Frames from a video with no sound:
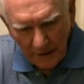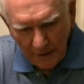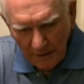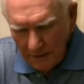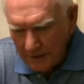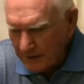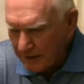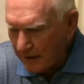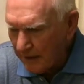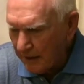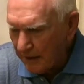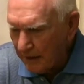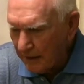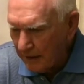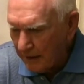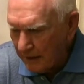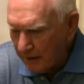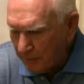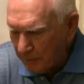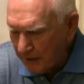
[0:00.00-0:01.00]
"Who's the
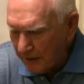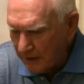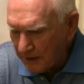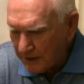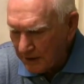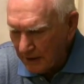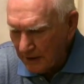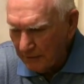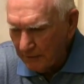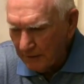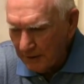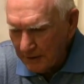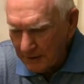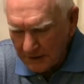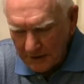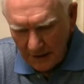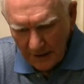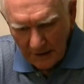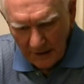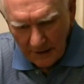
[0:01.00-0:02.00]
idiot up there shoveling
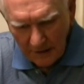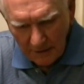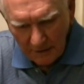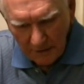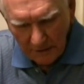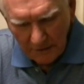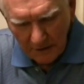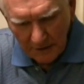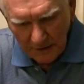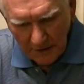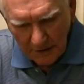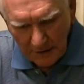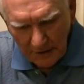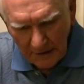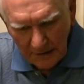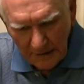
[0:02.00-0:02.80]
sand on us?"